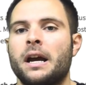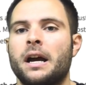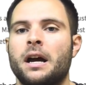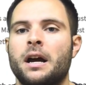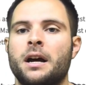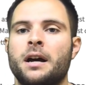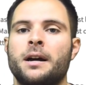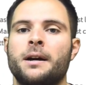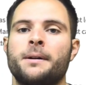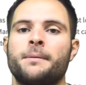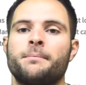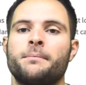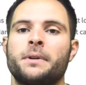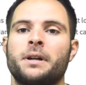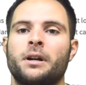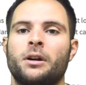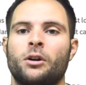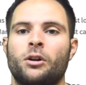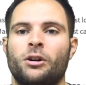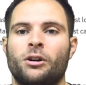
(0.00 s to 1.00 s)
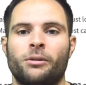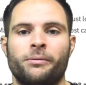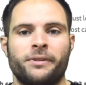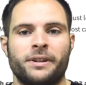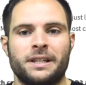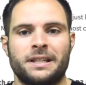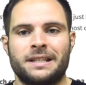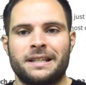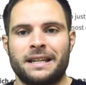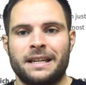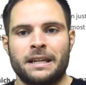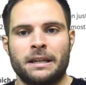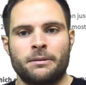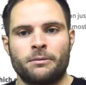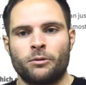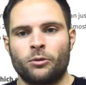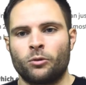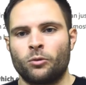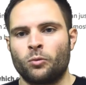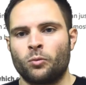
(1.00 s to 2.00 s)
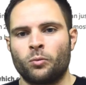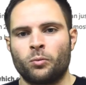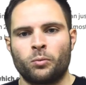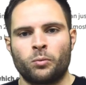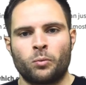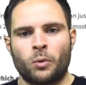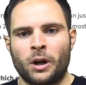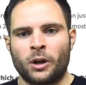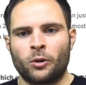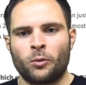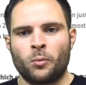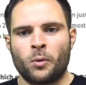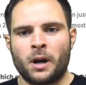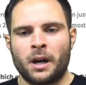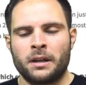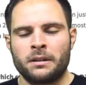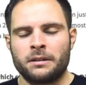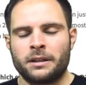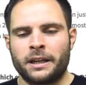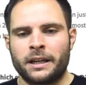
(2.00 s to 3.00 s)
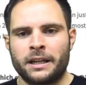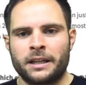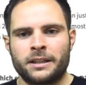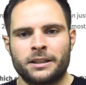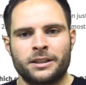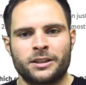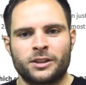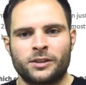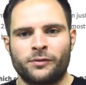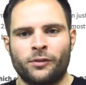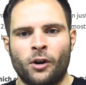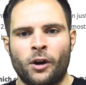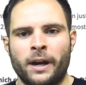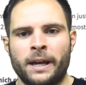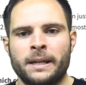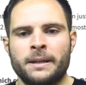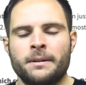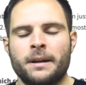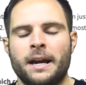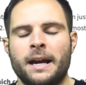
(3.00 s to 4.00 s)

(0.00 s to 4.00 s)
obviously one-on-one, and it's fine.